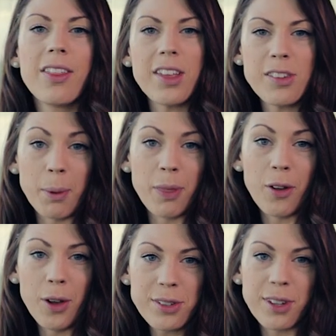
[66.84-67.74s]
This
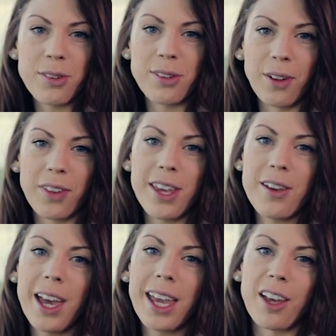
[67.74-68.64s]
month also saw the
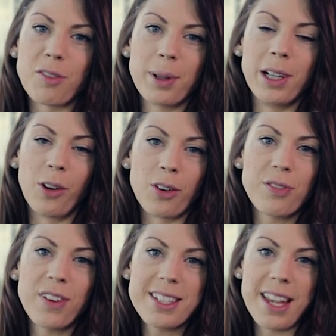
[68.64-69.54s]
UK government
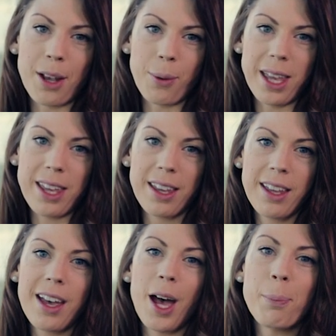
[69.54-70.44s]
launch FinTech Week,
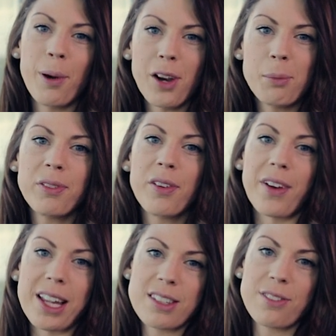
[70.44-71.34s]
a programme of
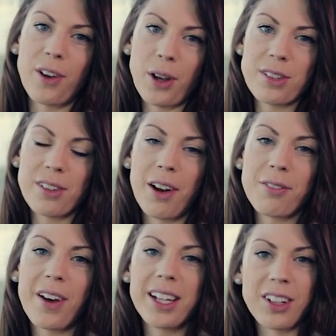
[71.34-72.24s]
events focused
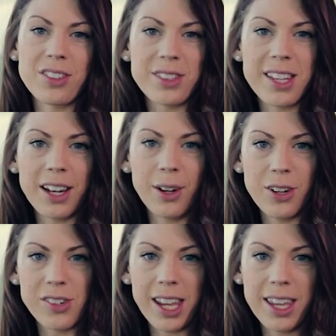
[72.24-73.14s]
around financial
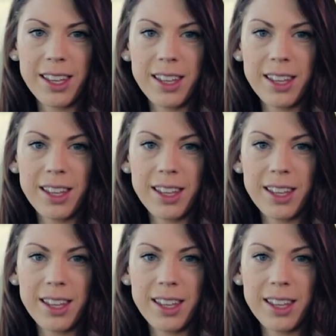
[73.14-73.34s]
technology.